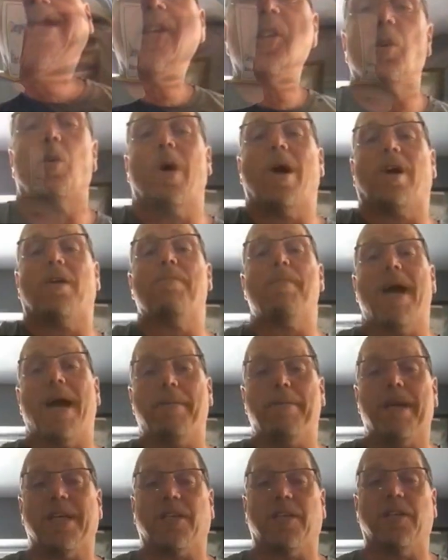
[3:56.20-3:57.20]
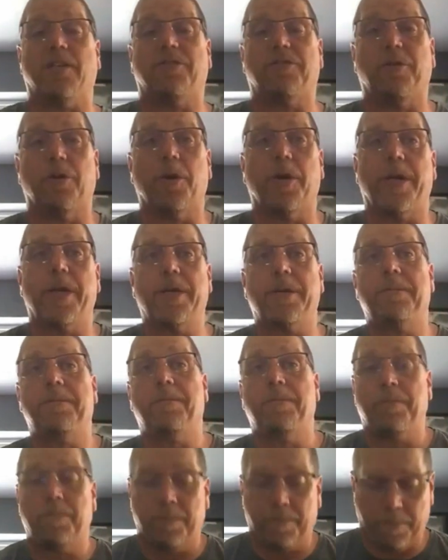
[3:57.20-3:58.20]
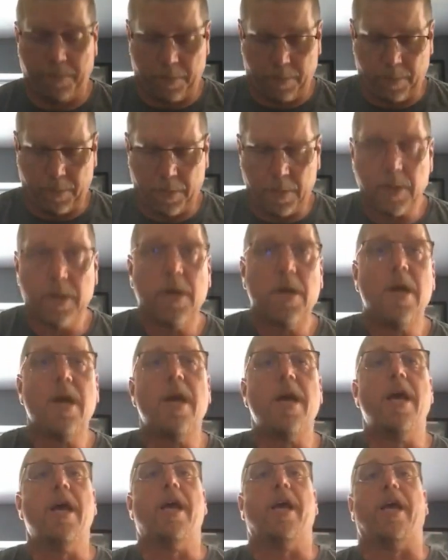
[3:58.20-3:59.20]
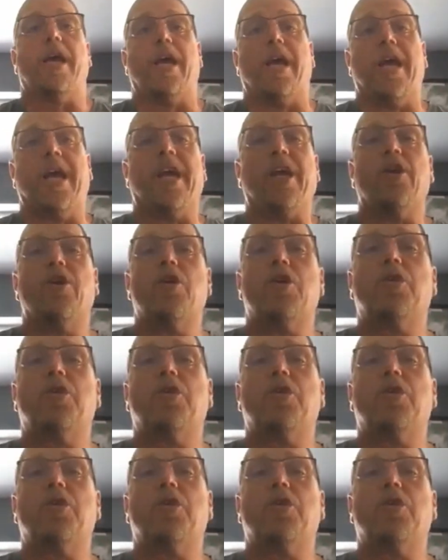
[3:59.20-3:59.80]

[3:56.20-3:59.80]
Here's a welcome back message for you. Ain't